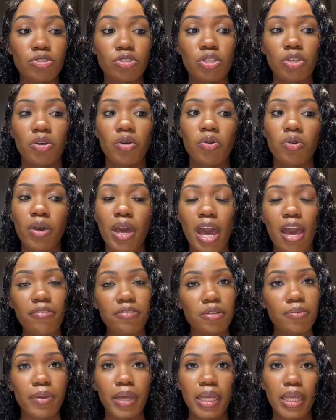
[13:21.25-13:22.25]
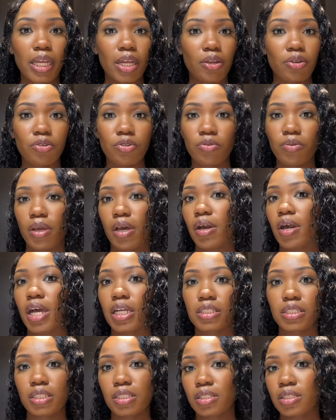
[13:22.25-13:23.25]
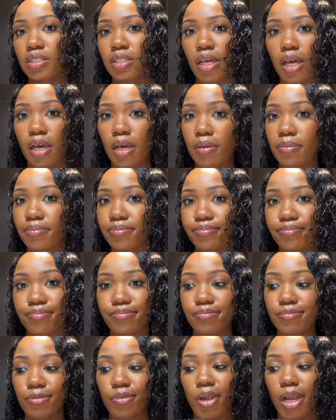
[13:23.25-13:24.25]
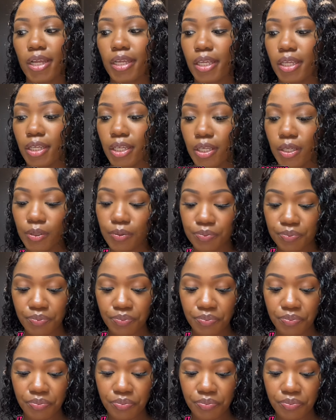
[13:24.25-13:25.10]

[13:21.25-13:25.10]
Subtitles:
So after my hair grew out, I just stopped rocking it.